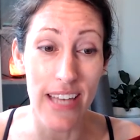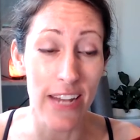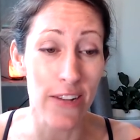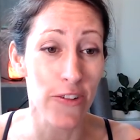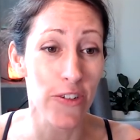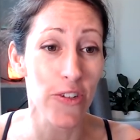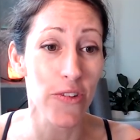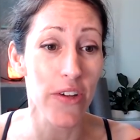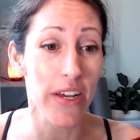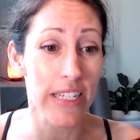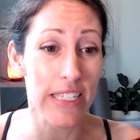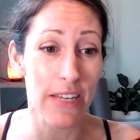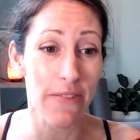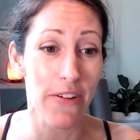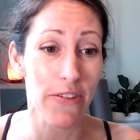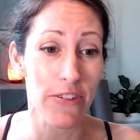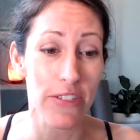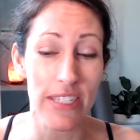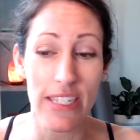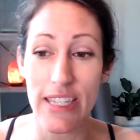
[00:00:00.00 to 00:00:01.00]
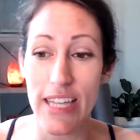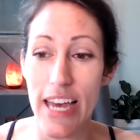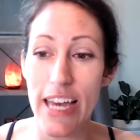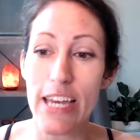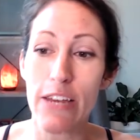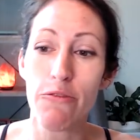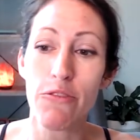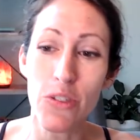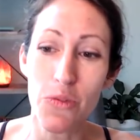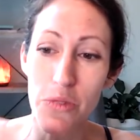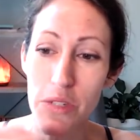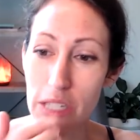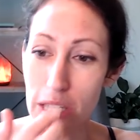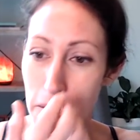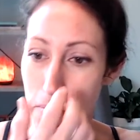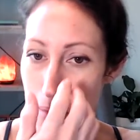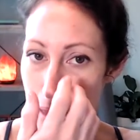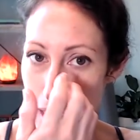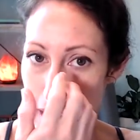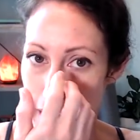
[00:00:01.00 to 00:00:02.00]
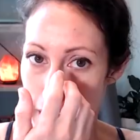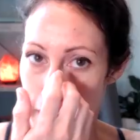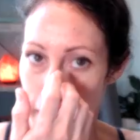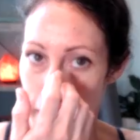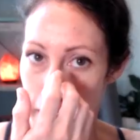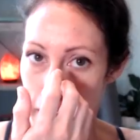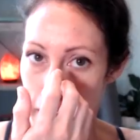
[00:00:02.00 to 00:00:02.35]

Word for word: I don't know if you guys have ever seen that. It was really big.